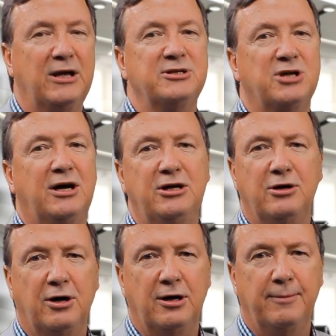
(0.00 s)
Because I
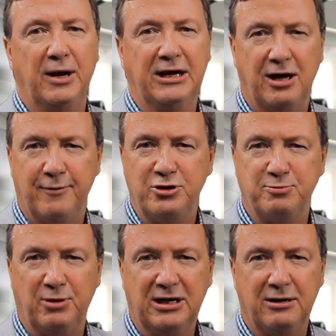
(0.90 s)

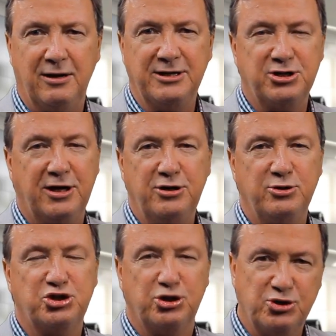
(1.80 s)
encourage my clients, and I
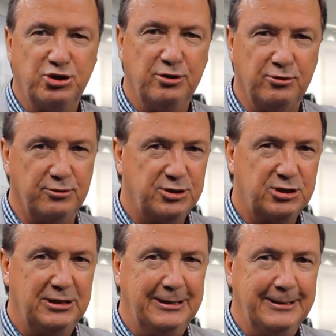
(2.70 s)
use 2
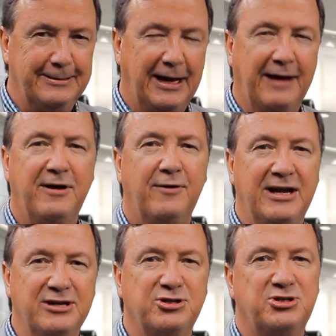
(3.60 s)
circles, and they're
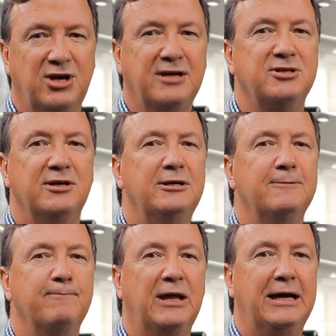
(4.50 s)
intersecting.
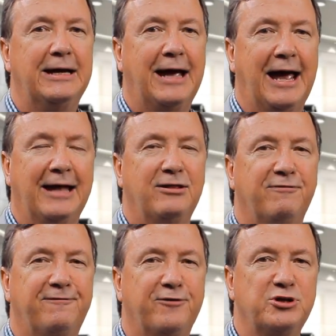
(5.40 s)
And
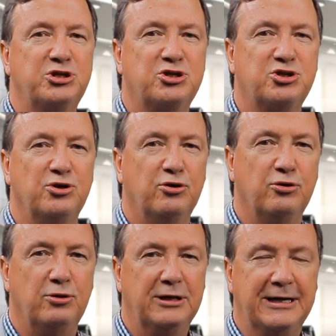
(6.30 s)
the first
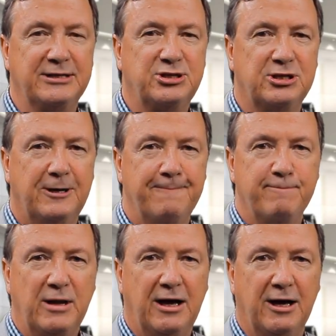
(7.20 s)
circle is,
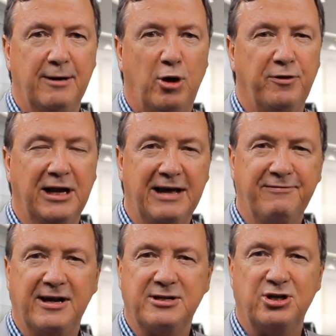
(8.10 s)
on the
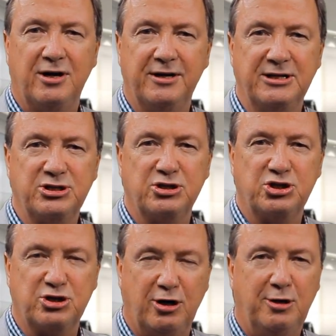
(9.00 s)
left-hand side is
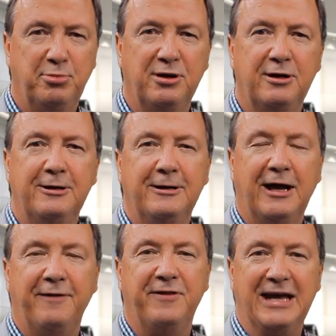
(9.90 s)
stop.
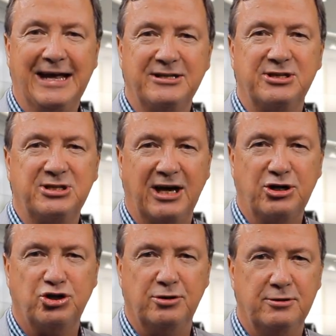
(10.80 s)
At the
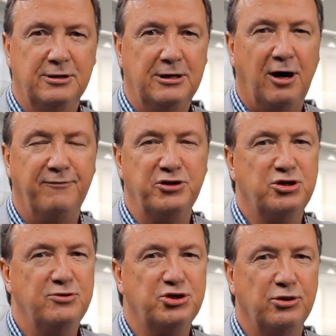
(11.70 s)
intersection of the
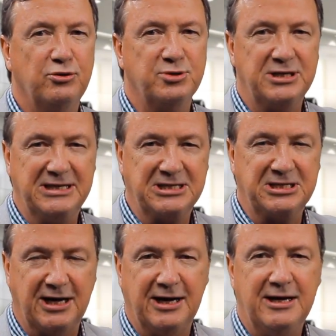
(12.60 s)
2 circles is
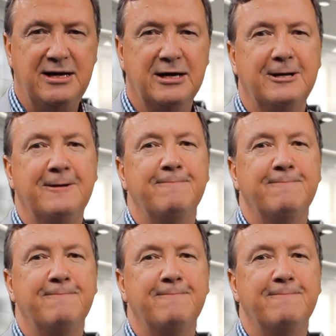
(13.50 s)
stay.